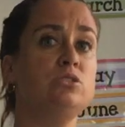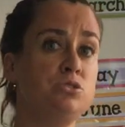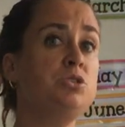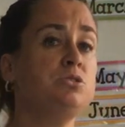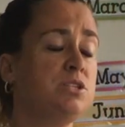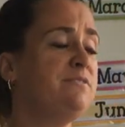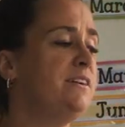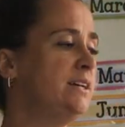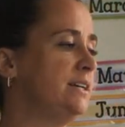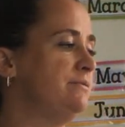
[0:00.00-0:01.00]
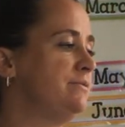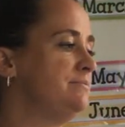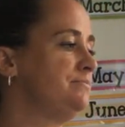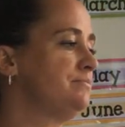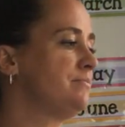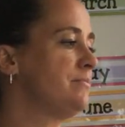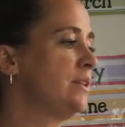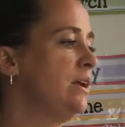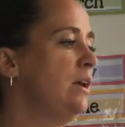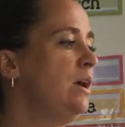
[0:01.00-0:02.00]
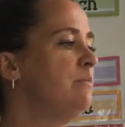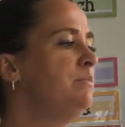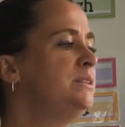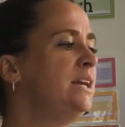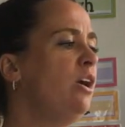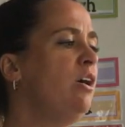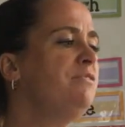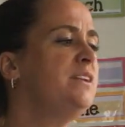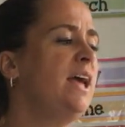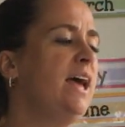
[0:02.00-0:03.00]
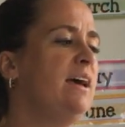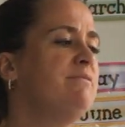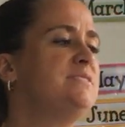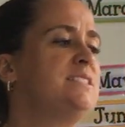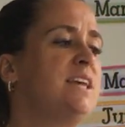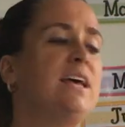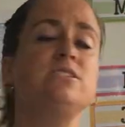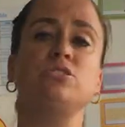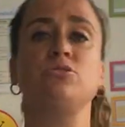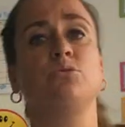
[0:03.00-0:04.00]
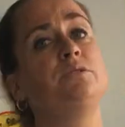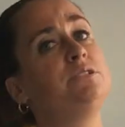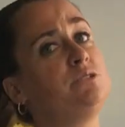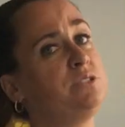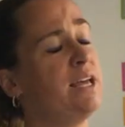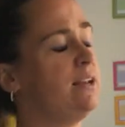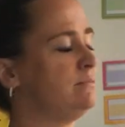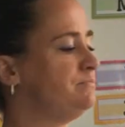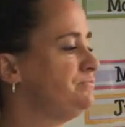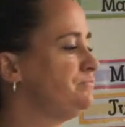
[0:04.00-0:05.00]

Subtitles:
do survive, but they often have sad stories to tell.